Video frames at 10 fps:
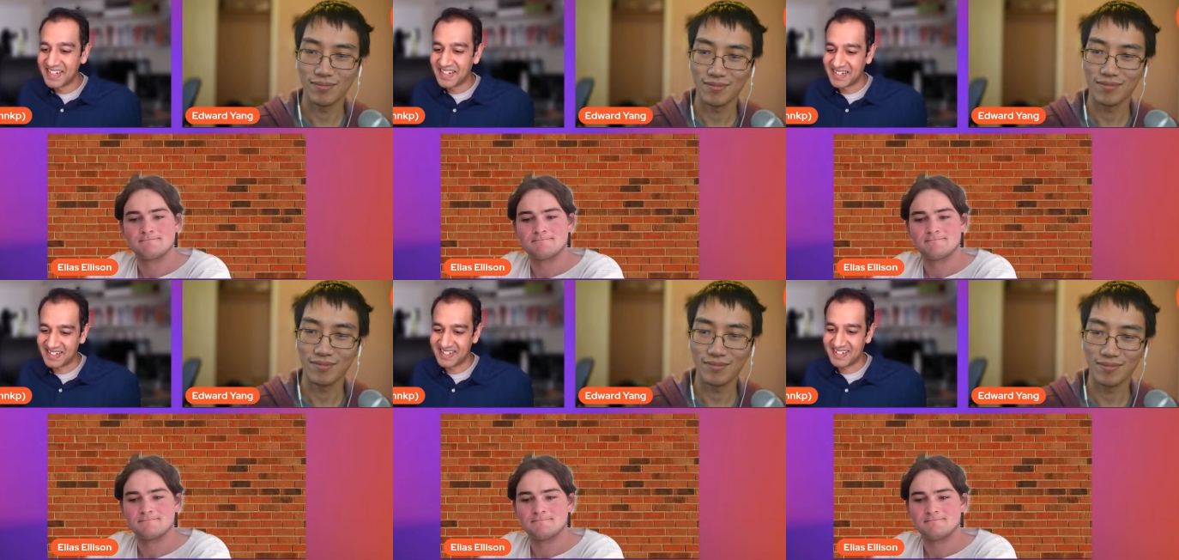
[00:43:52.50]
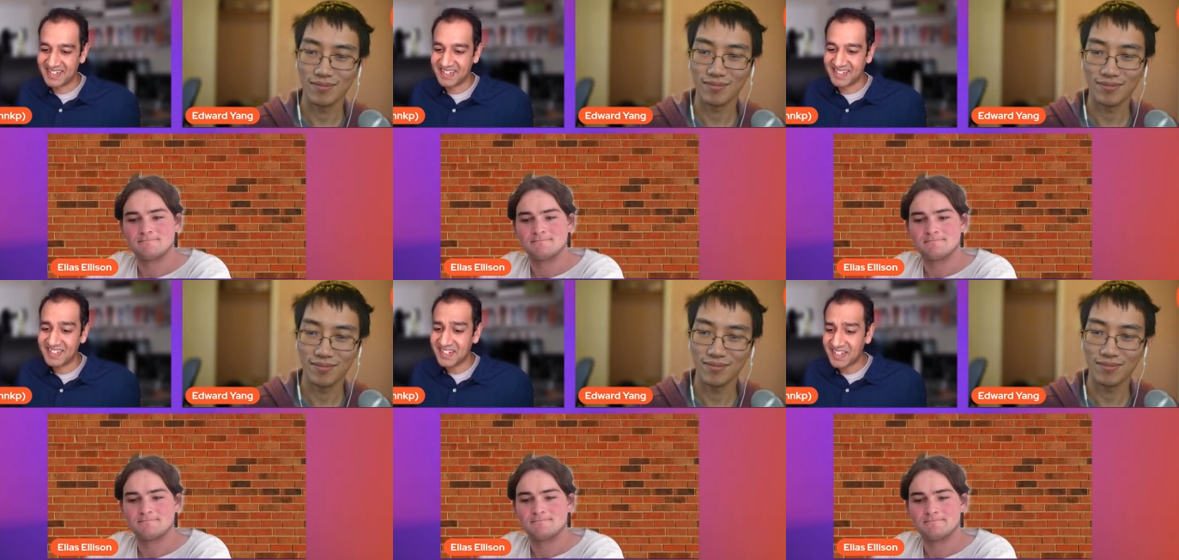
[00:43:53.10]
Speaker 1: Uh,
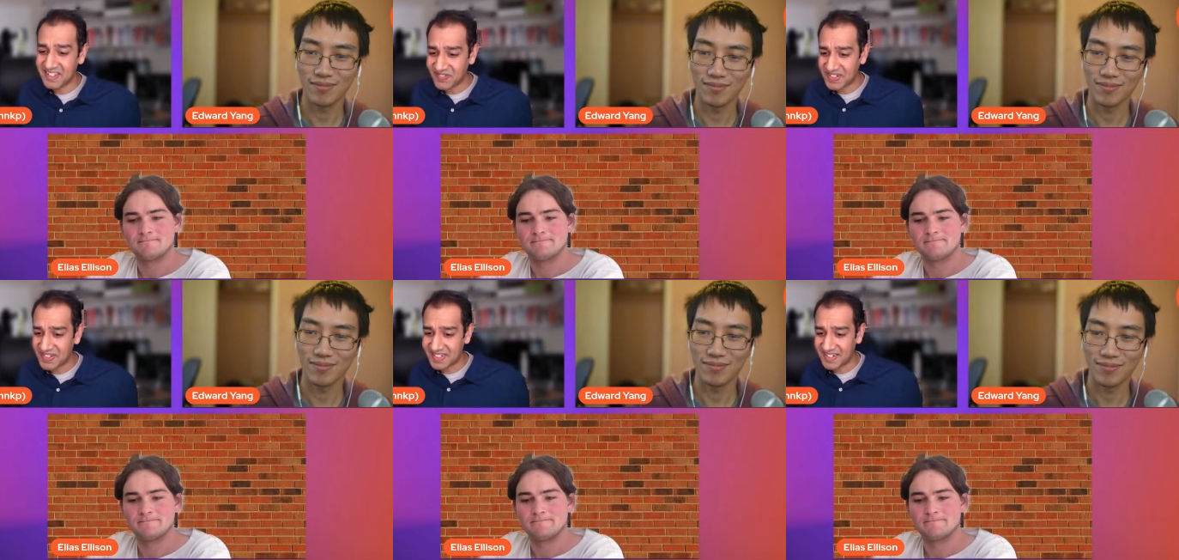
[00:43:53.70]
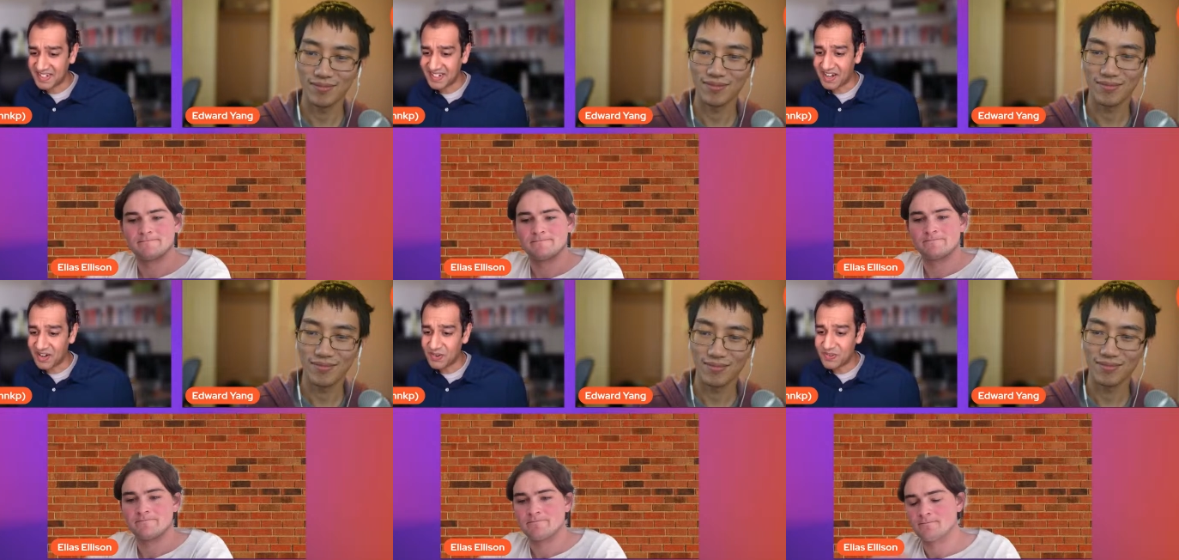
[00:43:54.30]
here's another question.
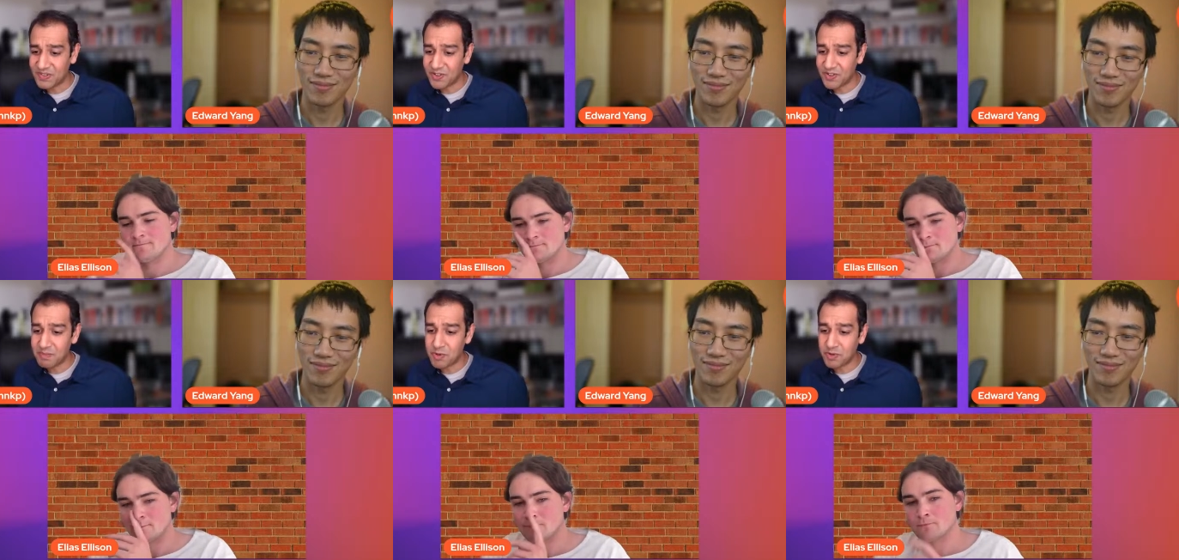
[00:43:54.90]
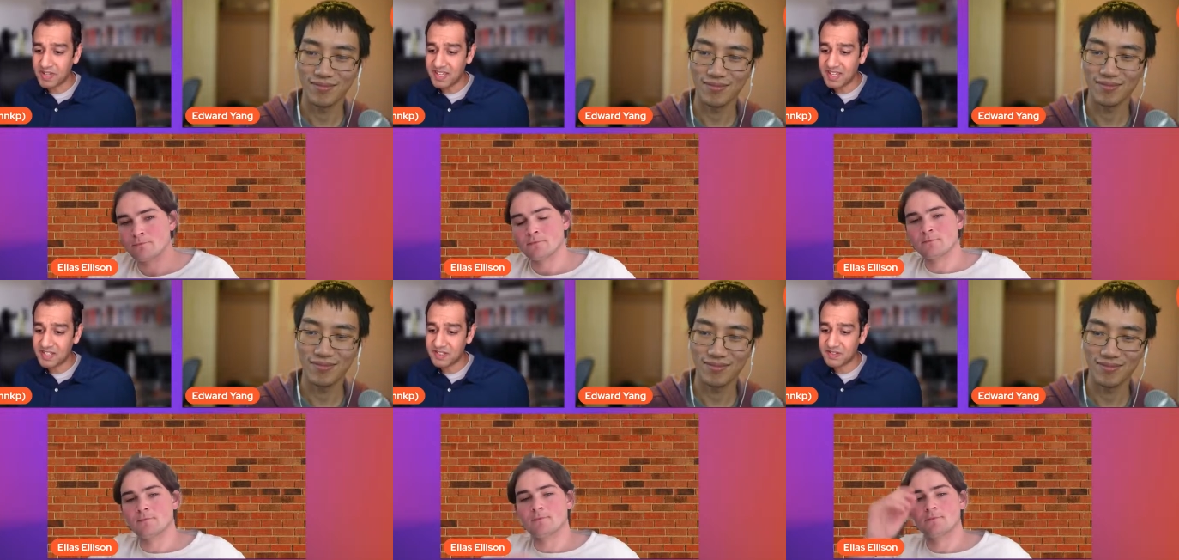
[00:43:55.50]
How to remove
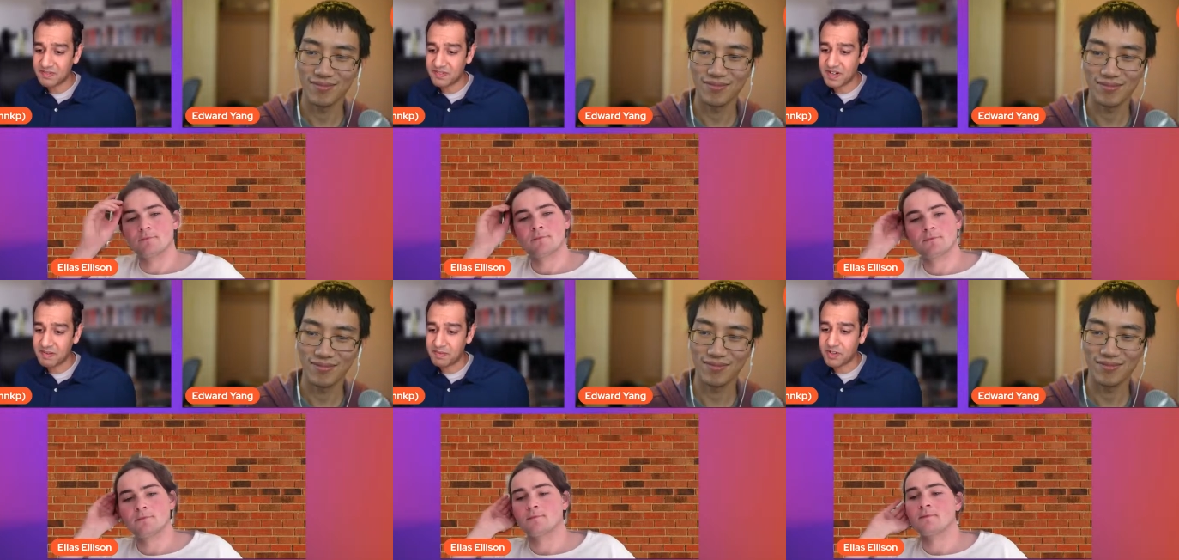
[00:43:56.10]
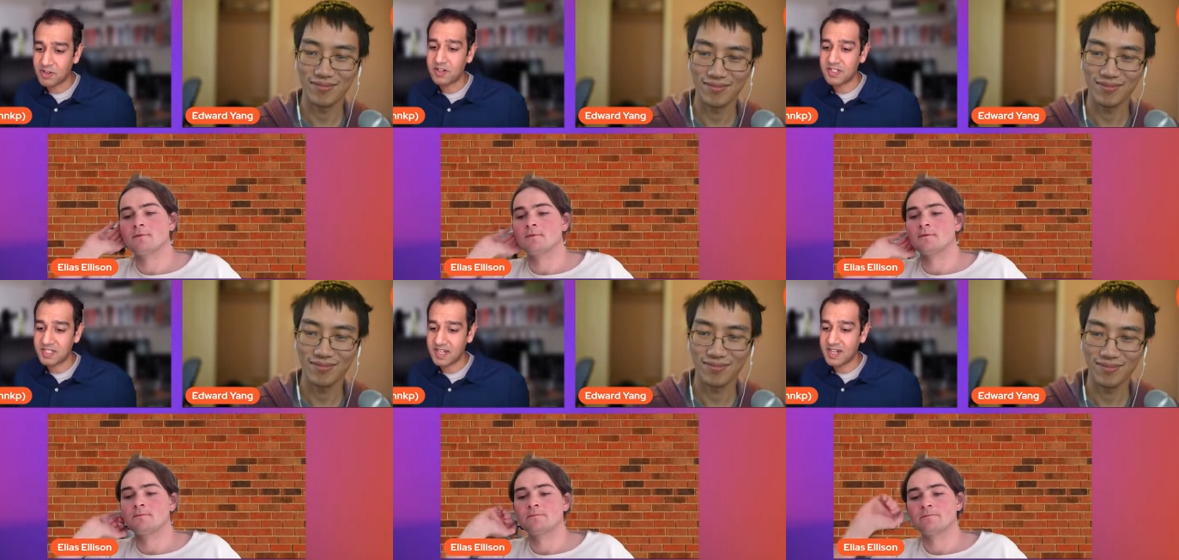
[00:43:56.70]
keys from Torch
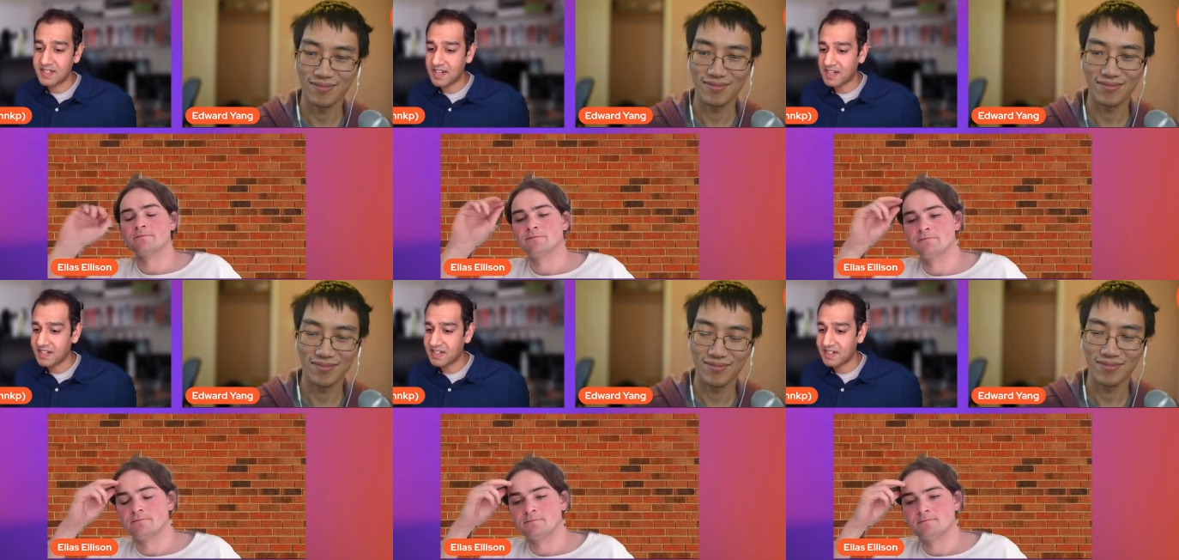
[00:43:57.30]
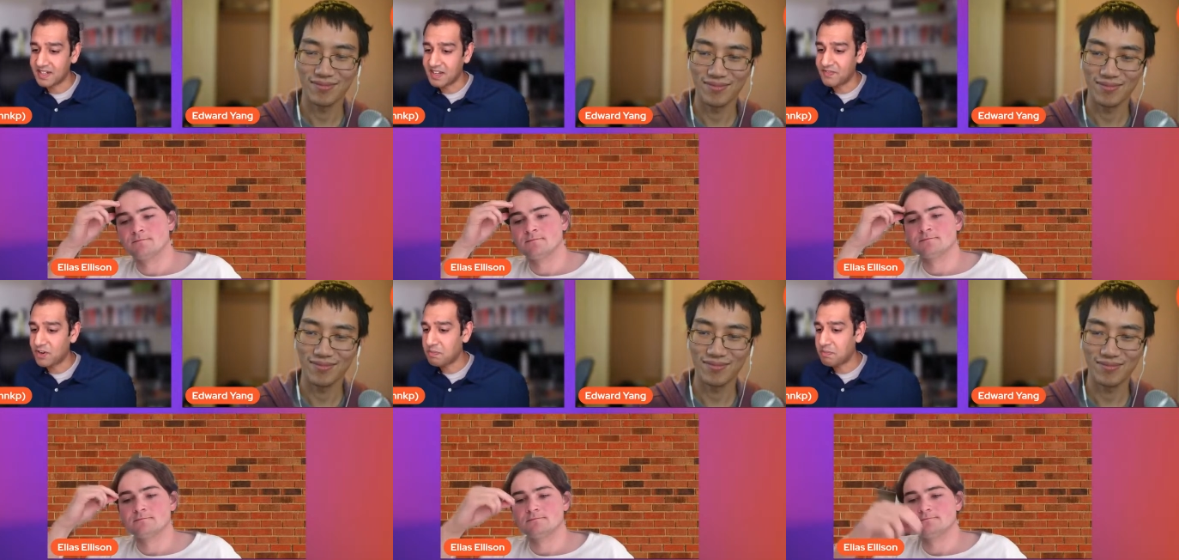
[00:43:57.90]
state dict?
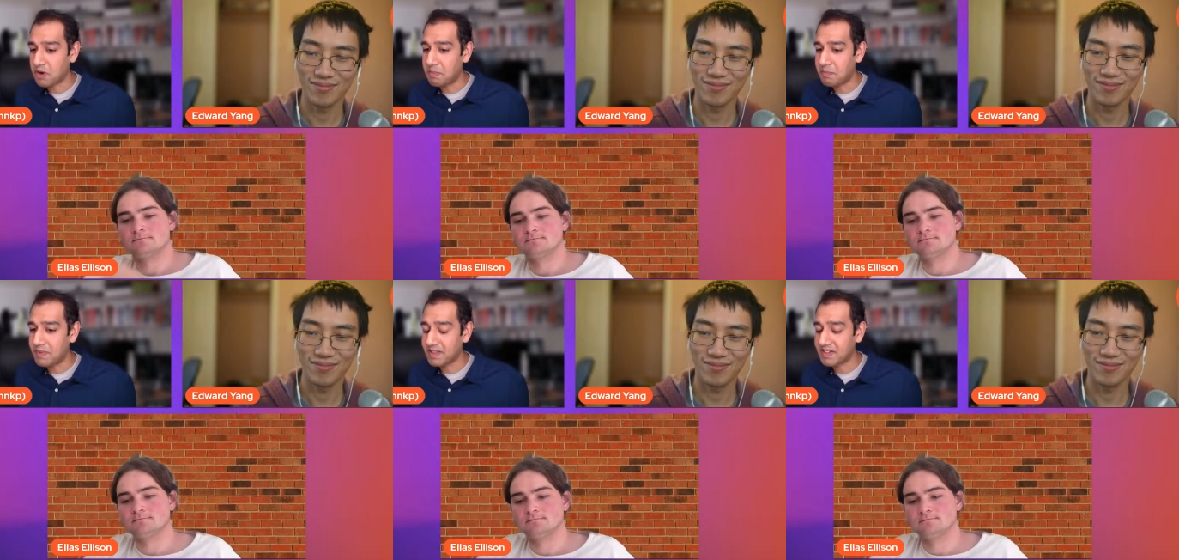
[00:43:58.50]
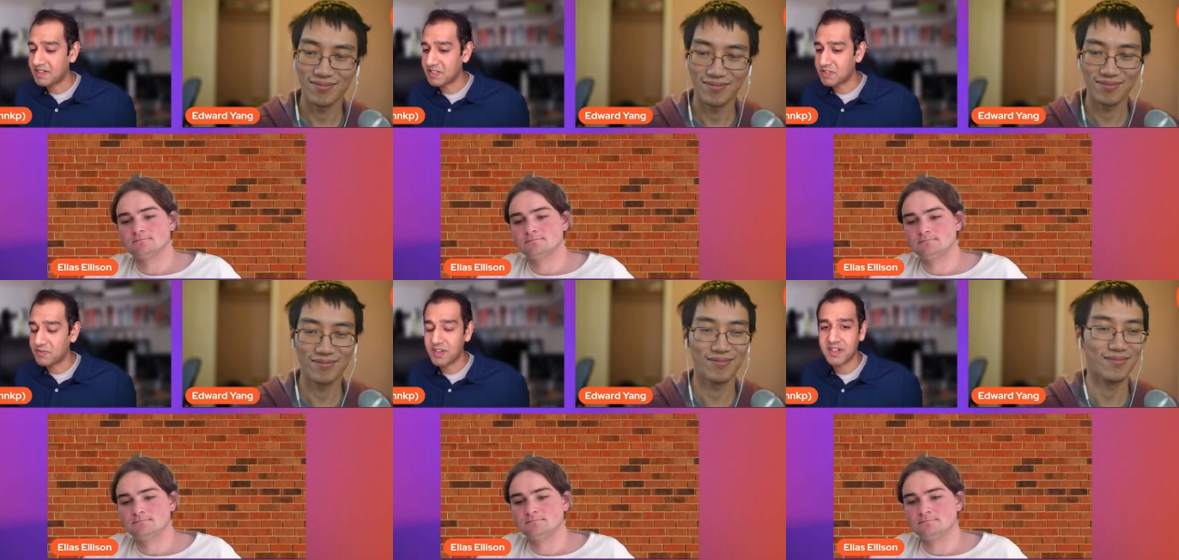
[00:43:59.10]
Default pop method
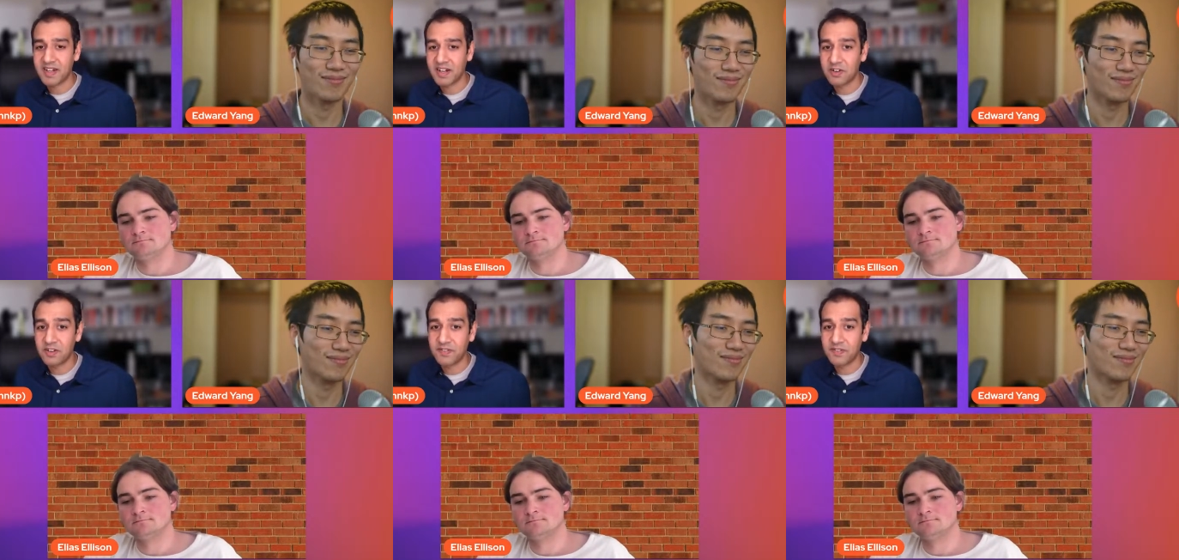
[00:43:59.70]
doesn't work. I don't know if